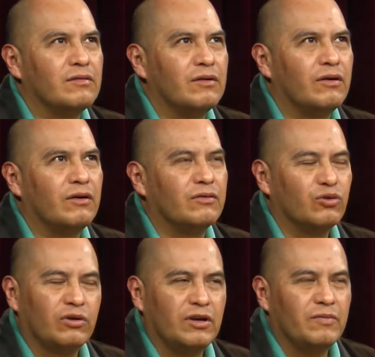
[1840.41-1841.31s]

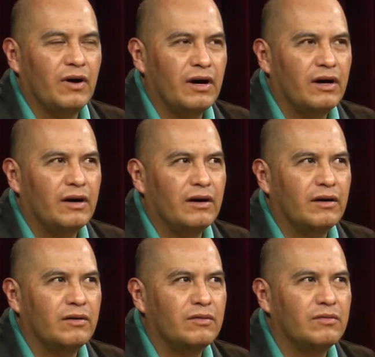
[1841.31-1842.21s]
to give
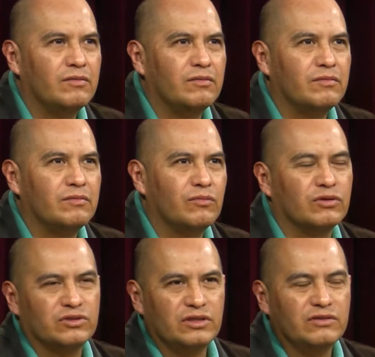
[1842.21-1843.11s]
more
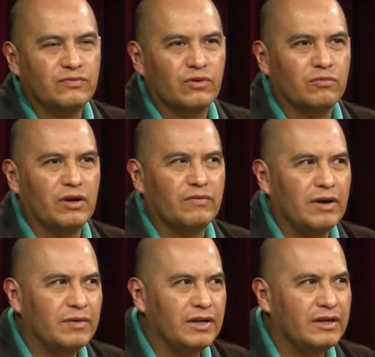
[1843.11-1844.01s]
things for my
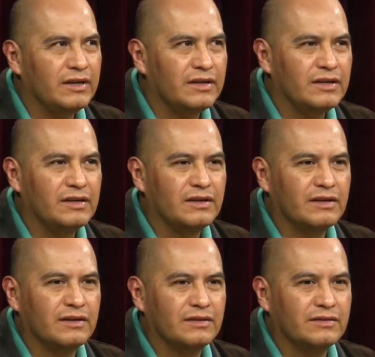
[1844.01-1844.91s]
family
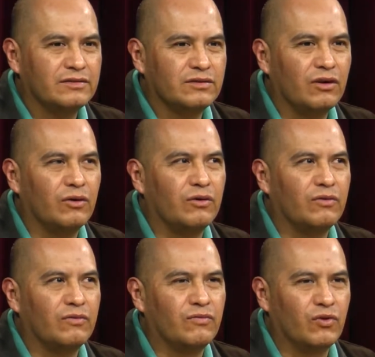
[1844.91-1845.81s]

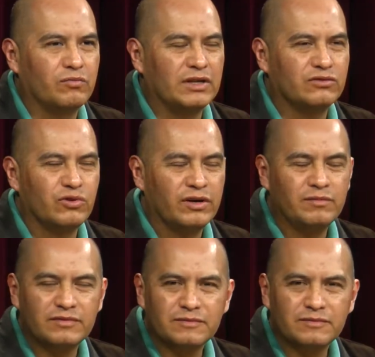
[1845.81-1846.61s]
or for my dream.